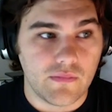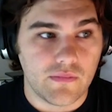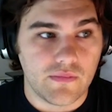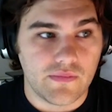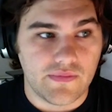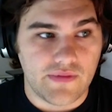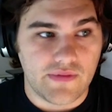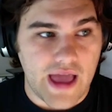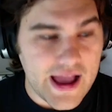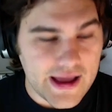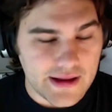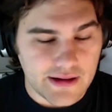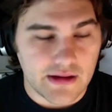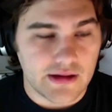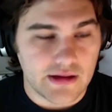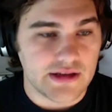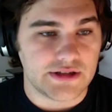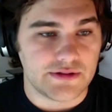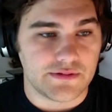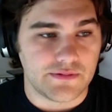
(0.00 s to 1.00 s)
That
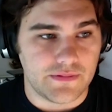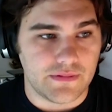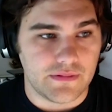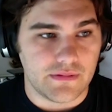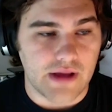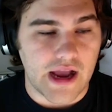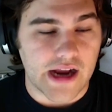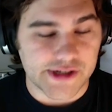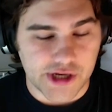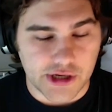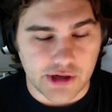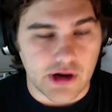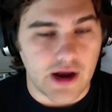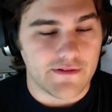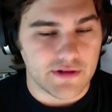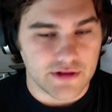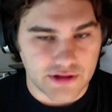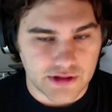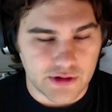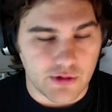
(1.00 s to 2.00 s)
actually
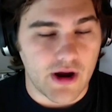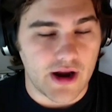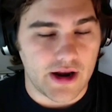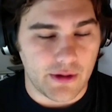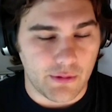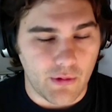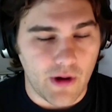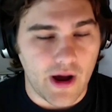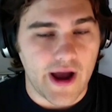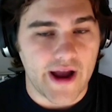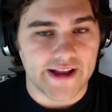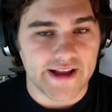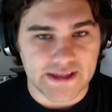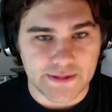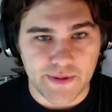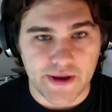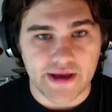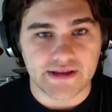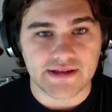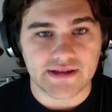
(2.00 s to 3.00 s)
covers quite a wide
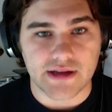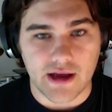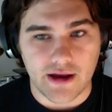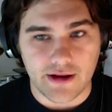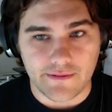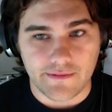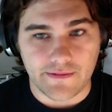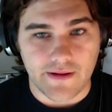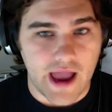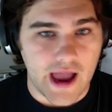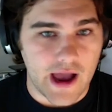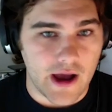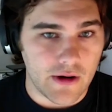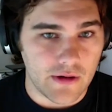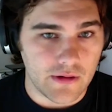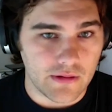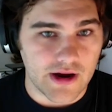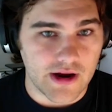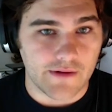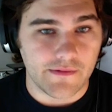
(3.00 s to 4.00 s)
space of
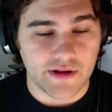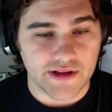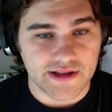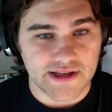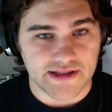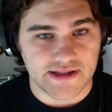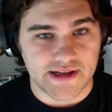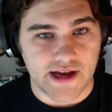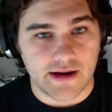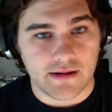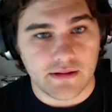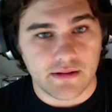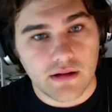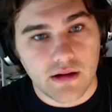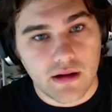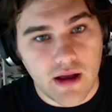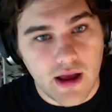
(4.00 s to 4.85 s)
how governance is done.